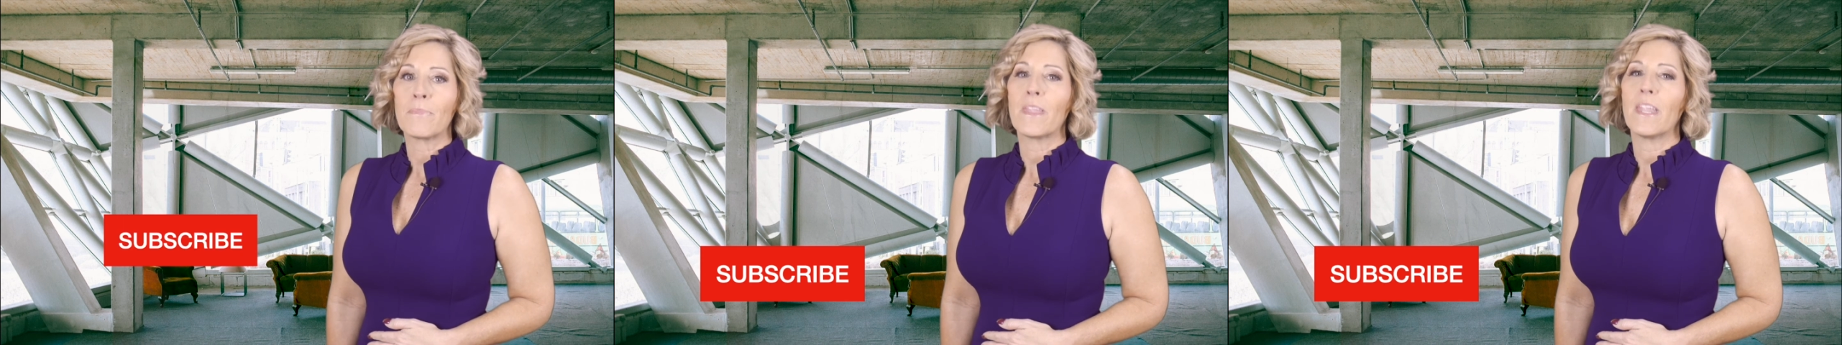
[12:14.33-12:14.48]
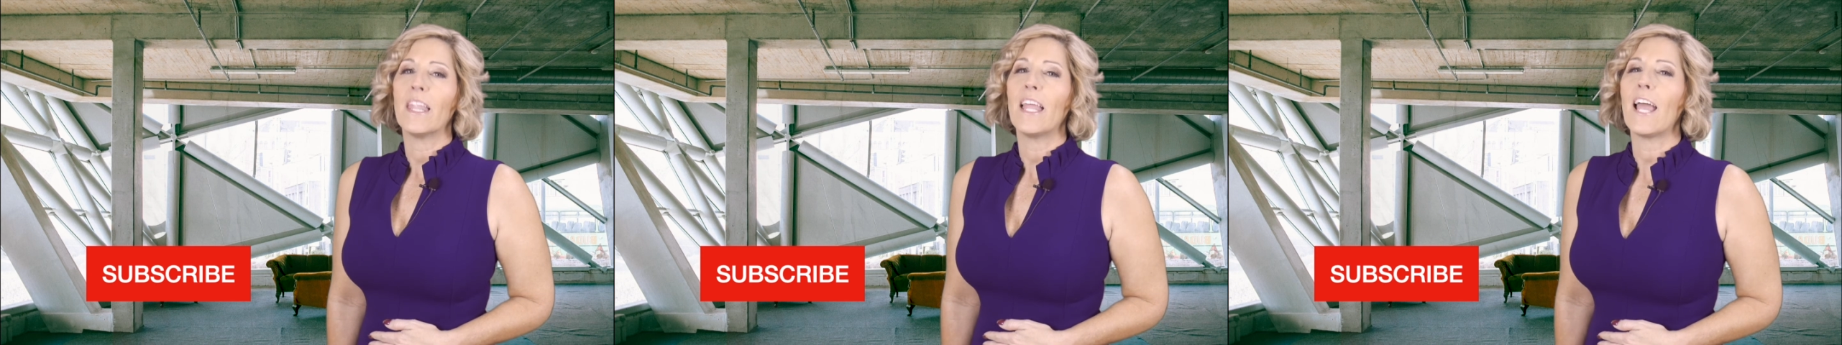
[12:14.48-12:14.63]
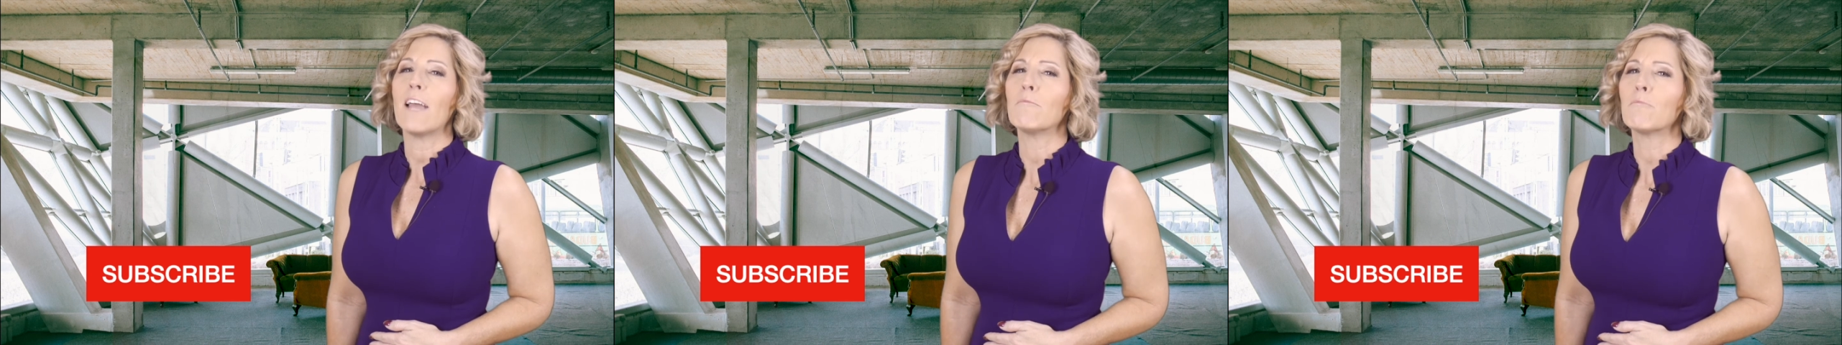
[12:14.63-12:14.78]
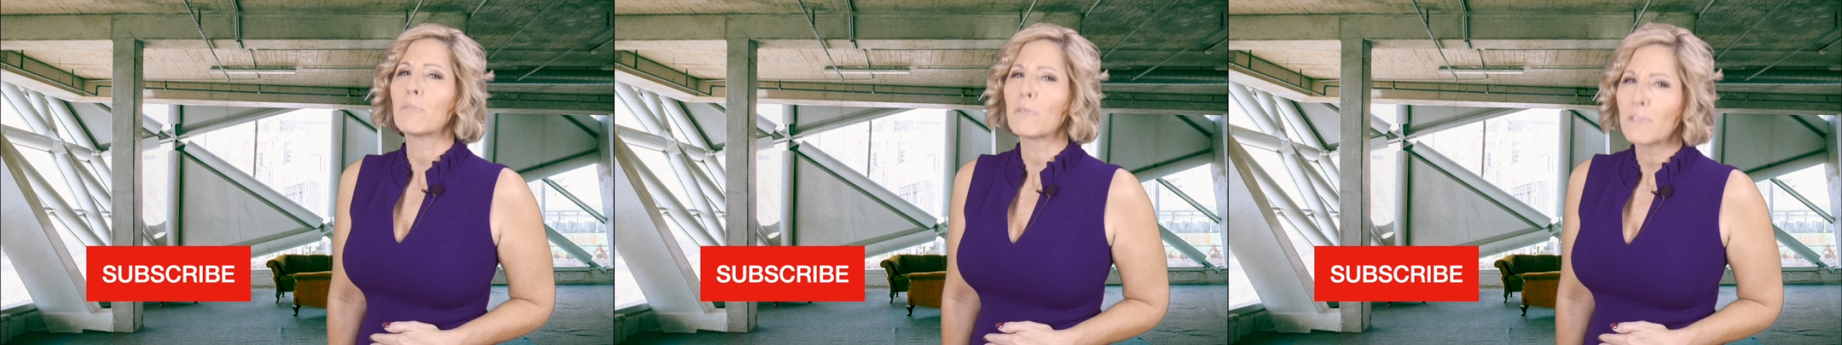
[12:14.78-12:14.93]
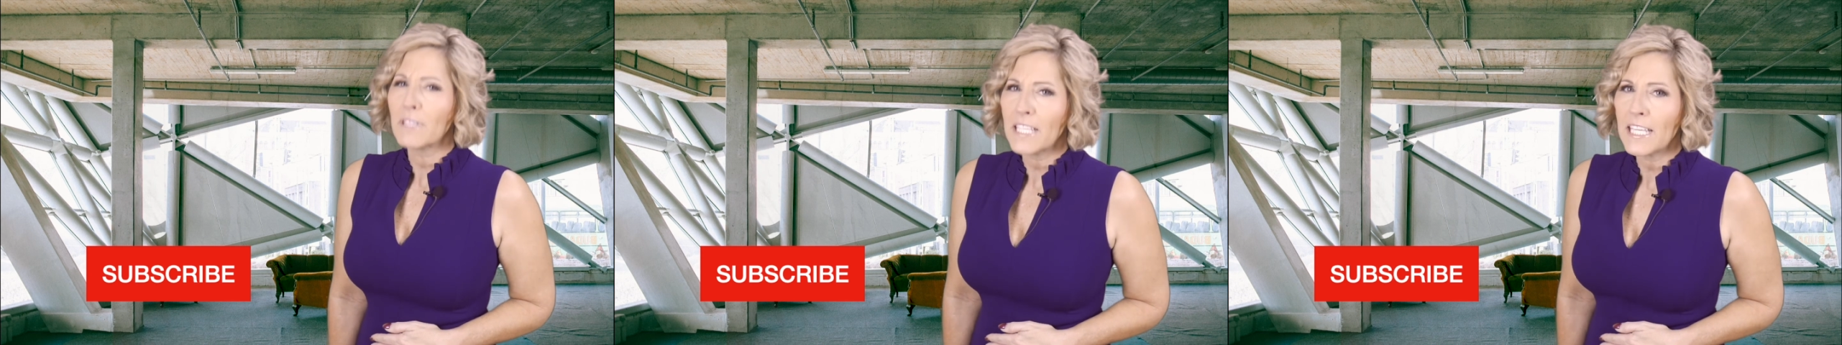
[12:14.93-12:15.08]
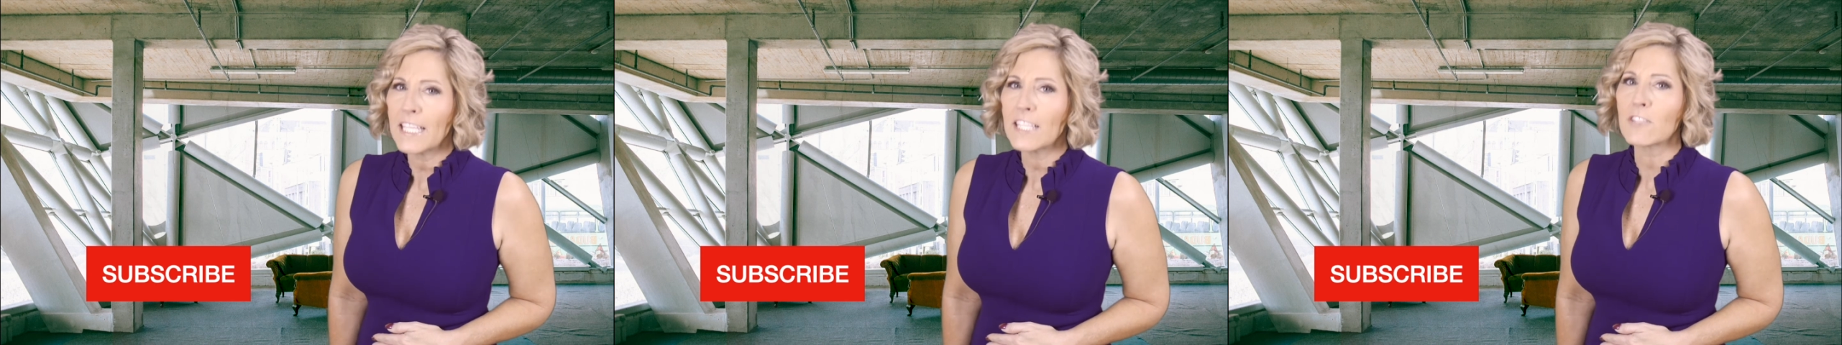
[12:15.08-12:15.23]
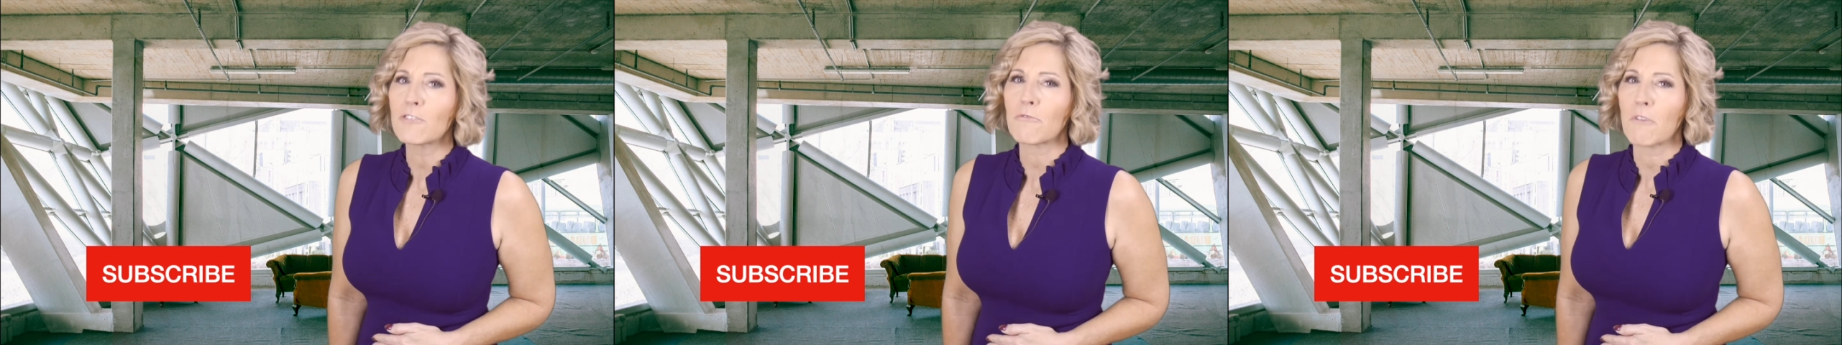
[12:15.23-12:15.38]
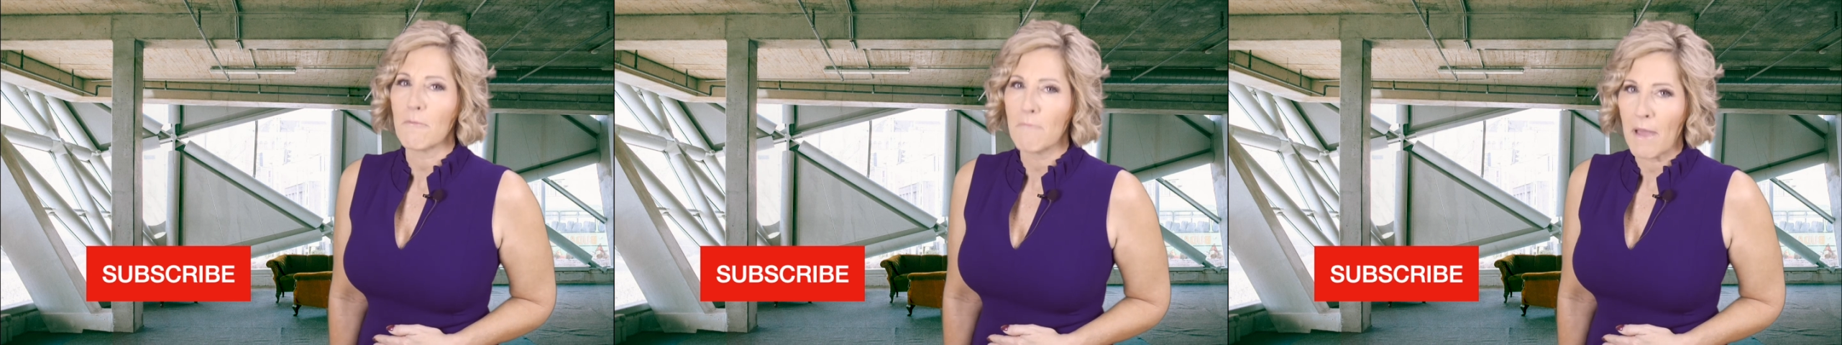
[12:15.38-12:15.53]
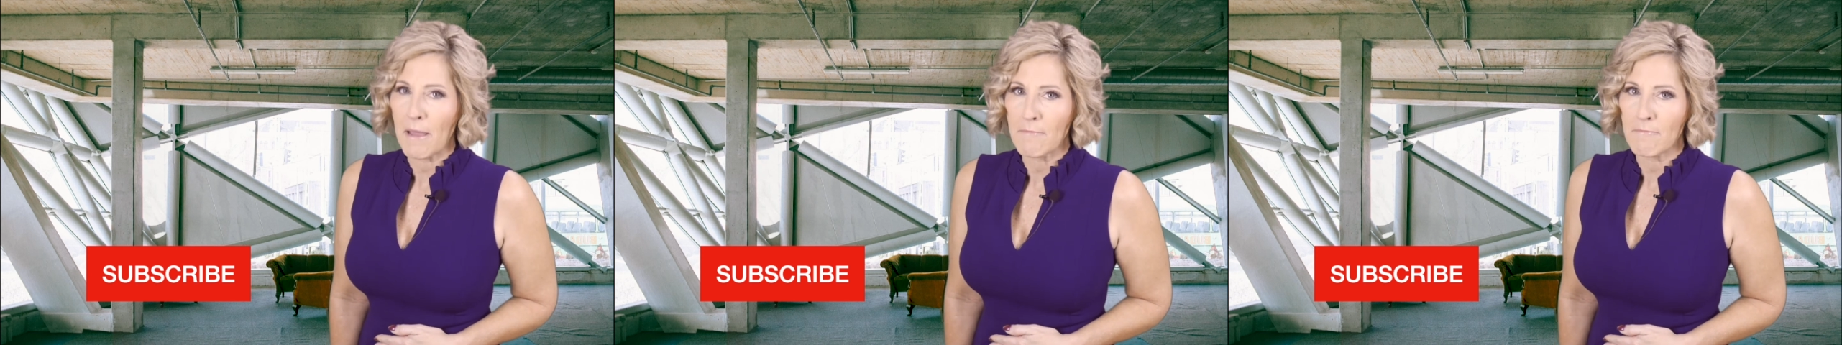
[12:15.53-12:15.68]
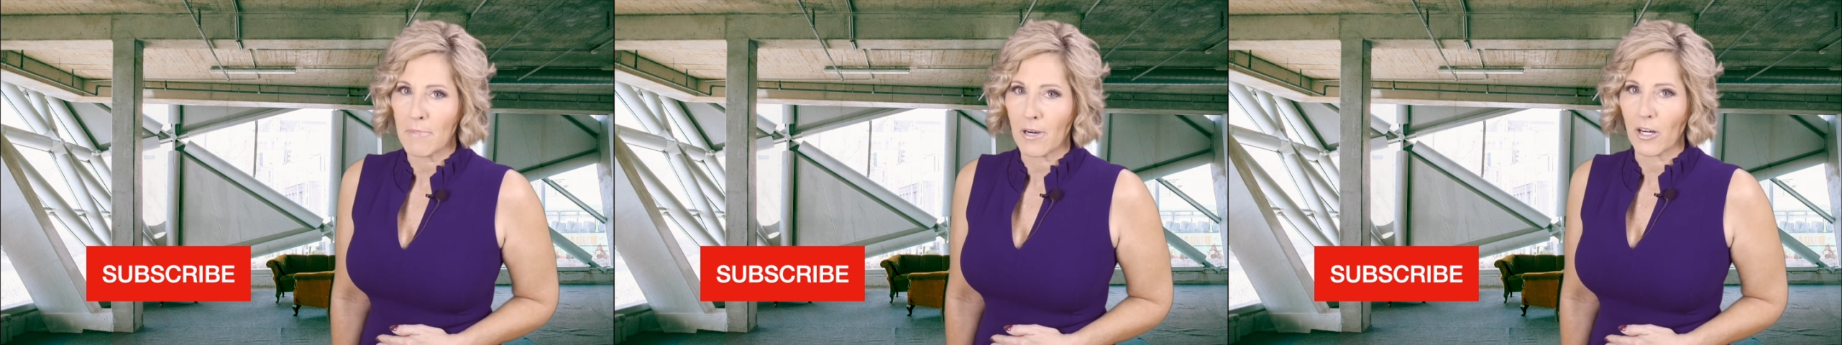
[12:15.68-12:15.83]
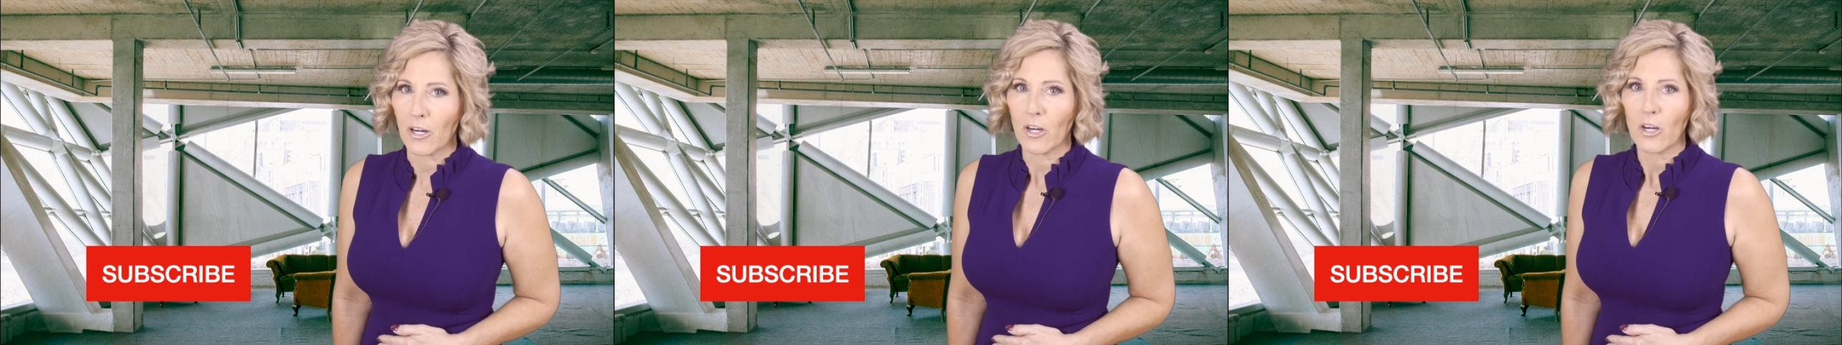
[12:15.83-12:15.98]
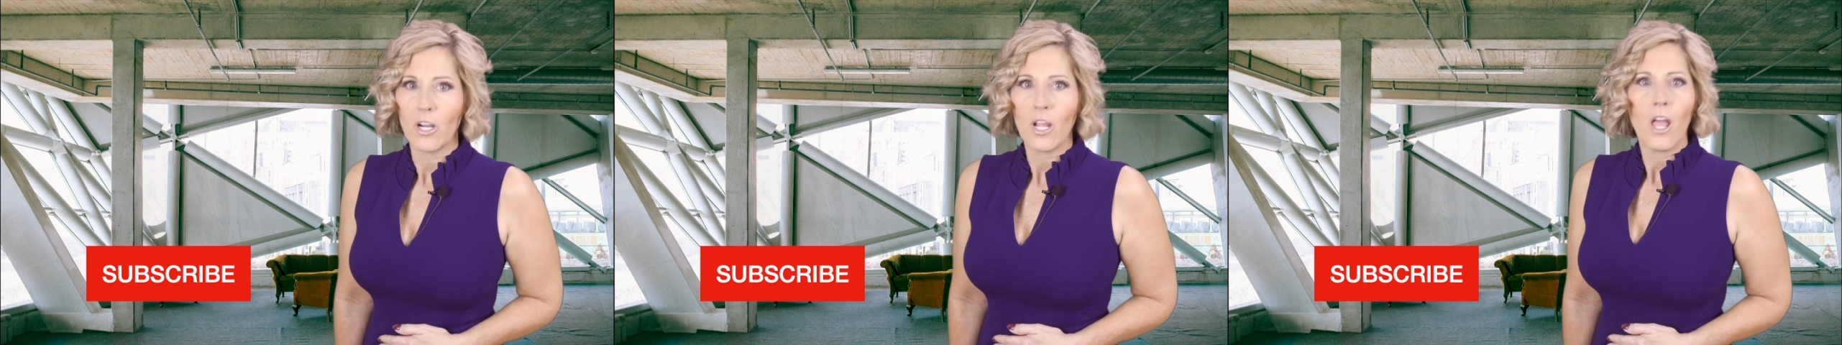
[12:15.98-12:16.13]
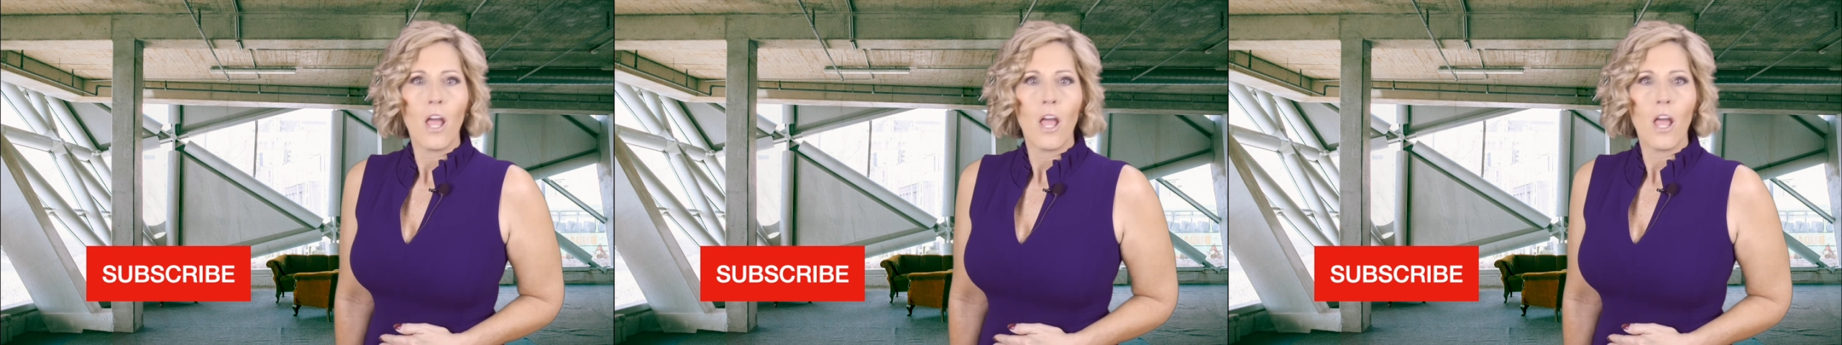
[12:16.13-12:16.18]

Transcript: And please remember,